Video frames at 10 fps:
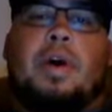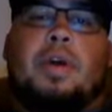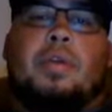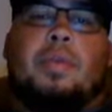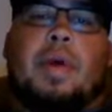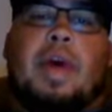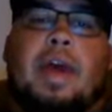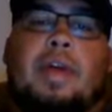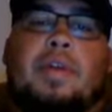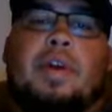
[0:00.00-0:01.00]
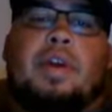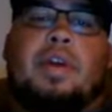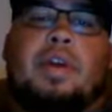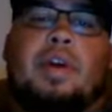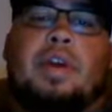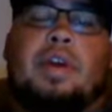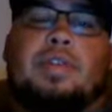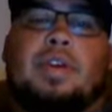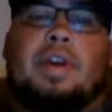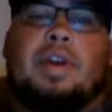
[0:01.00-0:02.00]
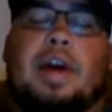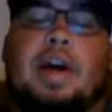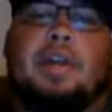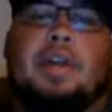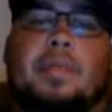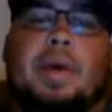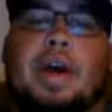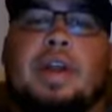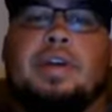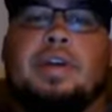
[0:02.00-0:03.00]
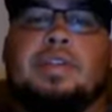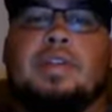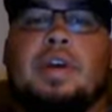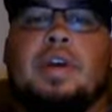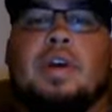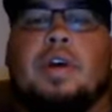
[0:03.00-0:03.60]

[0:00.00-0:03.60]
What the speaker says: model the behavior, and also allow them to practice.